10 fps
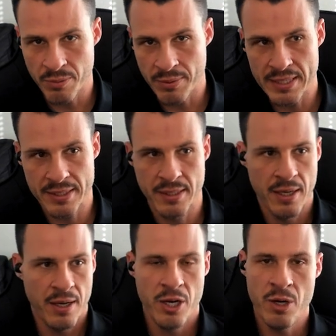based.
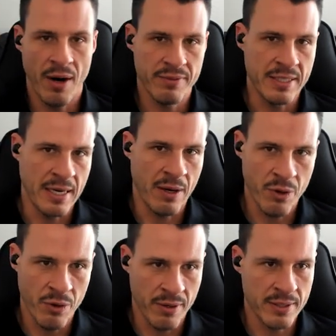You don't have to
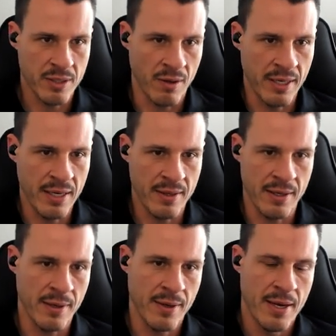download or install
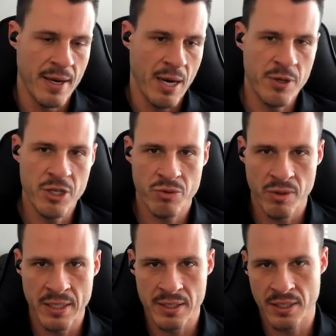anything. And we just
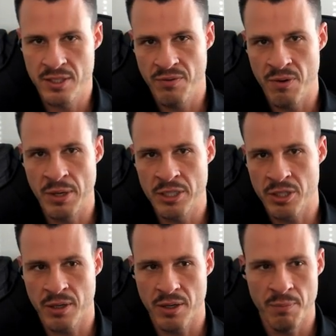released this a few months
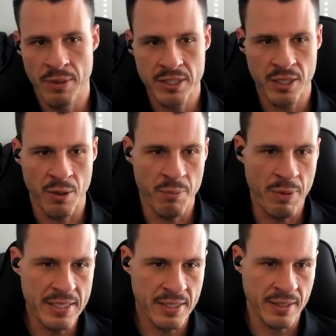ago. But
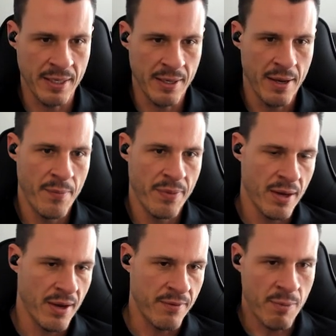basically,
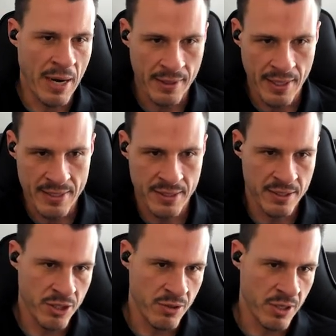if you buy a
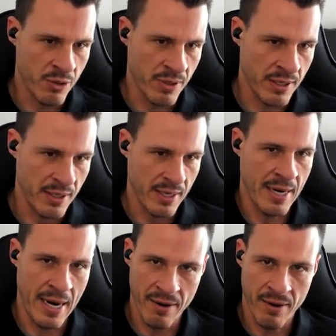license, you can do an
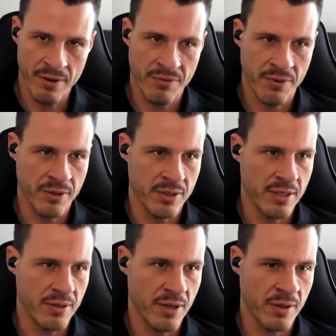add-on for
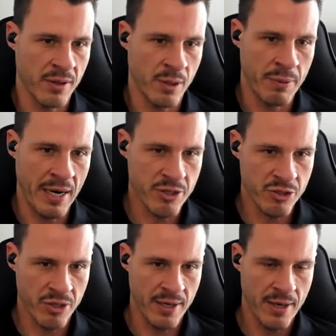a little bit
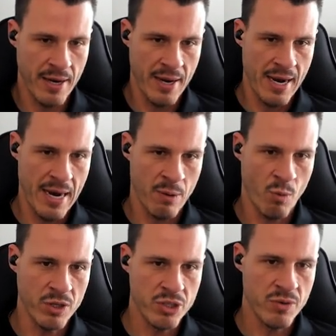extra. And
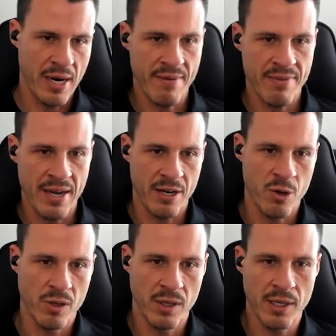once you have that, you click